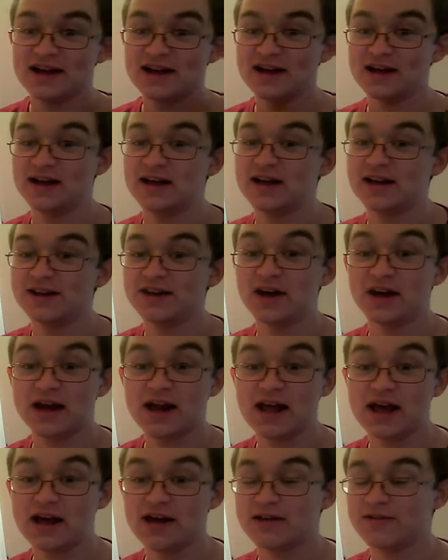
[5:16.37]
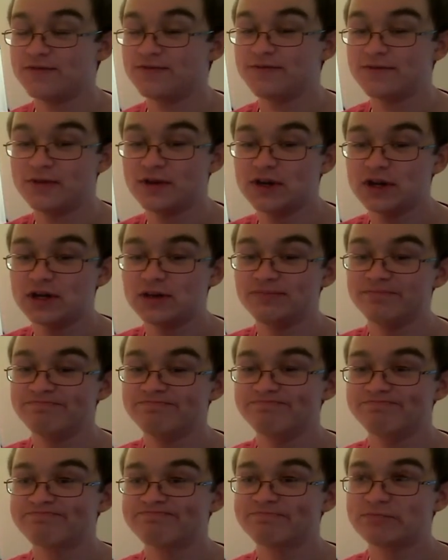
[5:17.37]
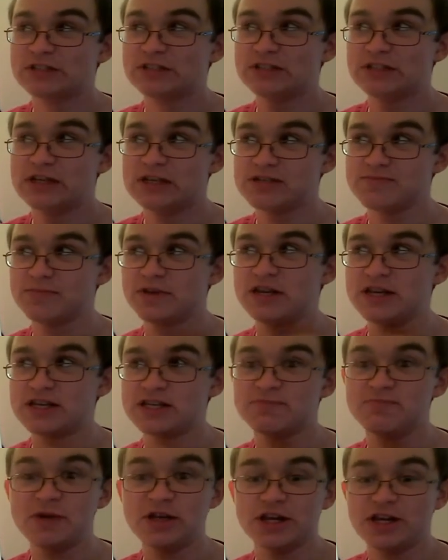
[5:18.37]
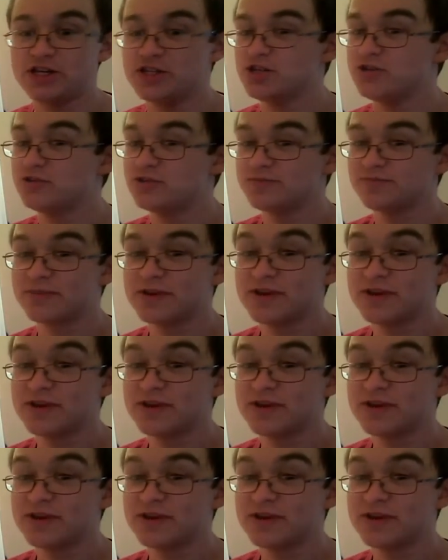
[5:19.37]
not have as many speed issues.